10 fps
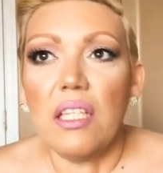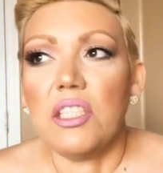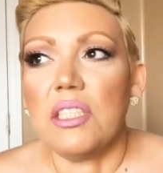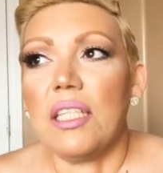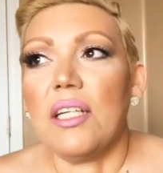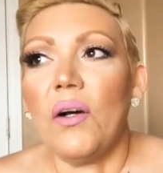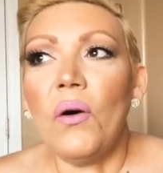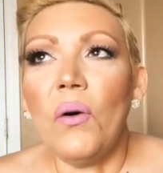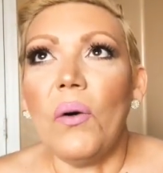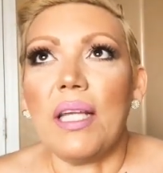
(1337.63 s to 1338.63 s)
And she's like,
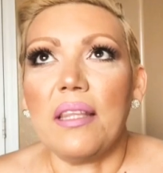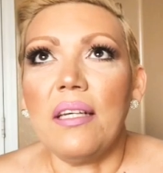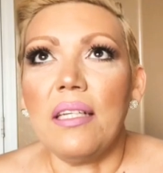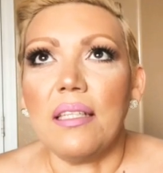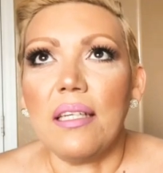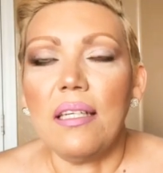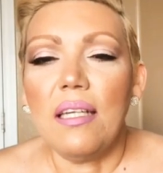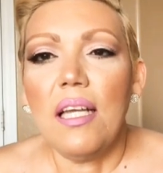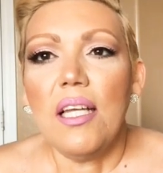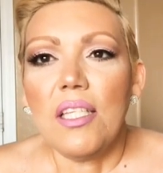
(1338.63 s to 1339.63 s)
oh, I thought I did.
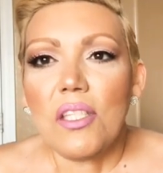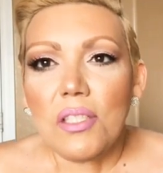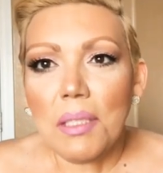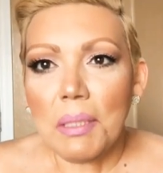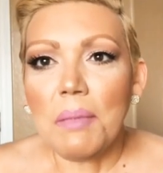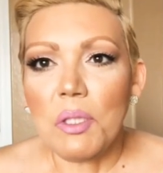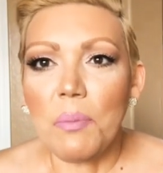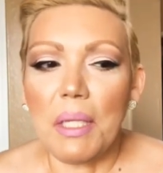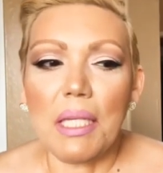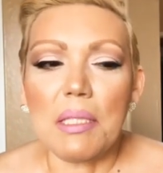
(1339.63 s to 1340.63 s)
So sometimes
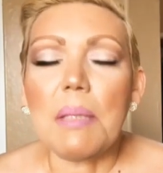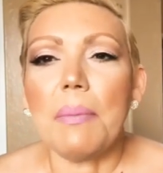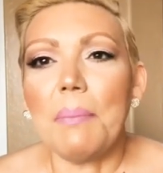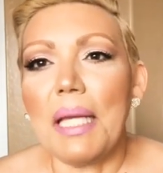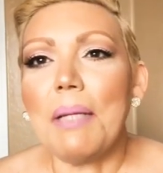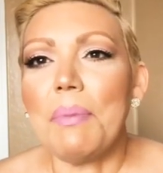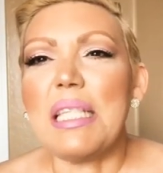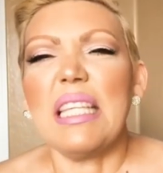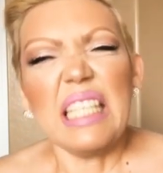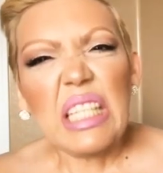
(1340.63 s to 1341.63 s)
her makeup
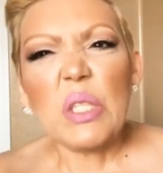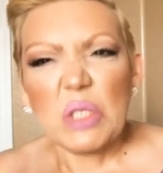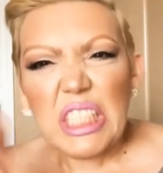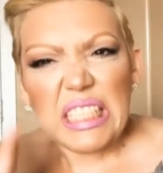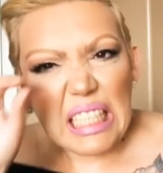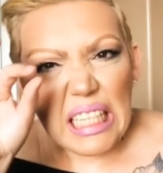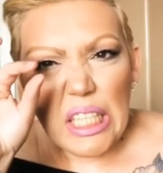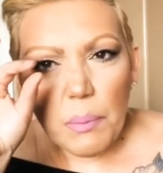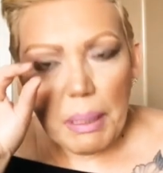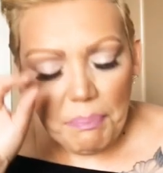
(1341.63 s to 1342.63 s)
is just a
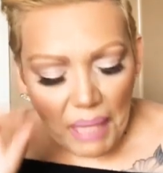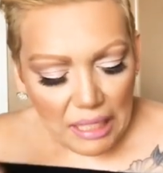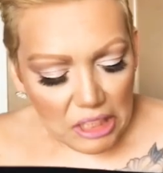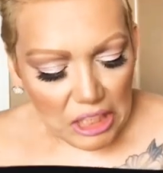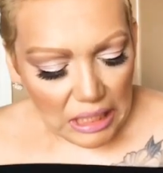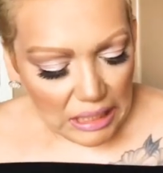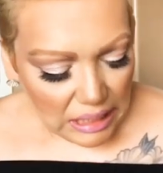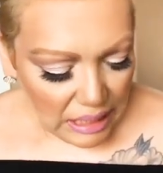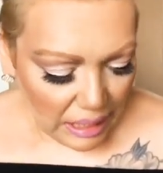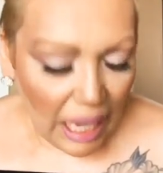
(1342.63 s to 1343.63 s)
little bit patchy,
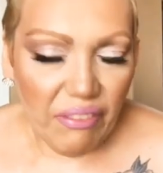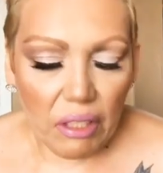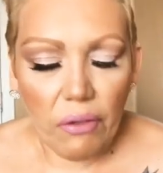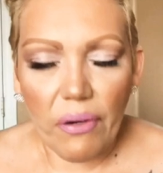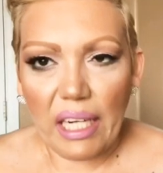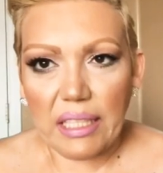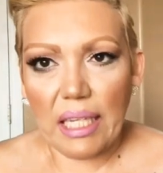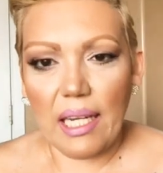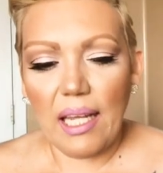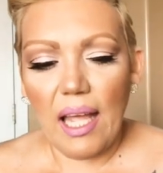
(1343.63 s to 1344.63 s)
and I have to correct
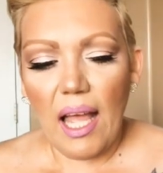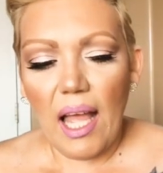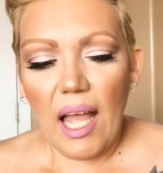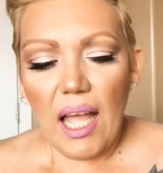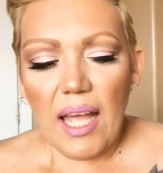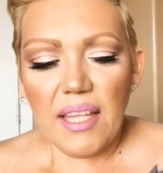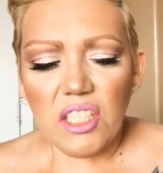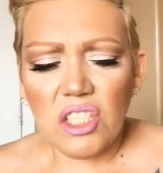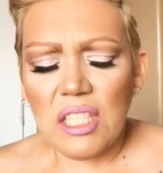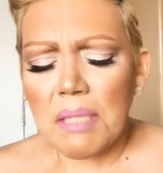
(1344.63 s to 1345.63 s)
it. And
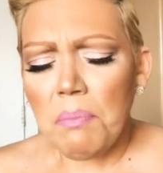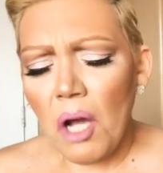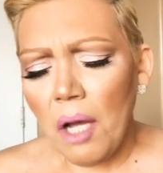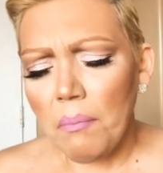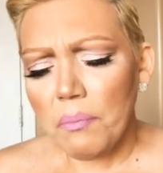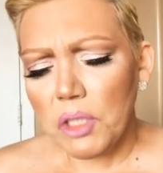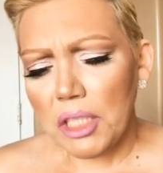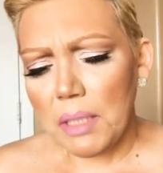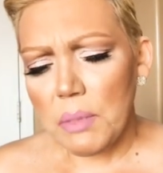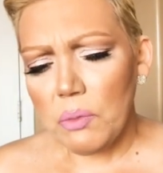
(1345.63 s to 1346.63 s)
then she's like, Mom,
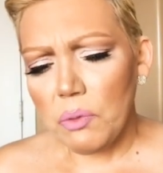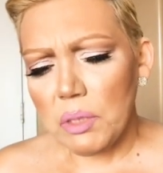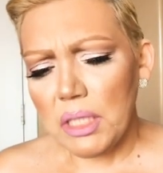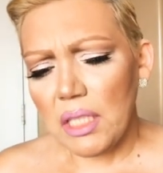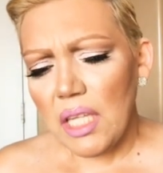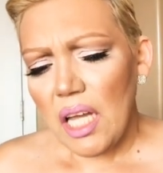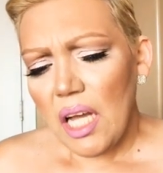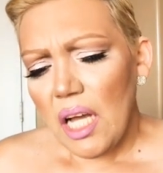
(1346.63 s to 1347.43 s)
she comes in there and she's like,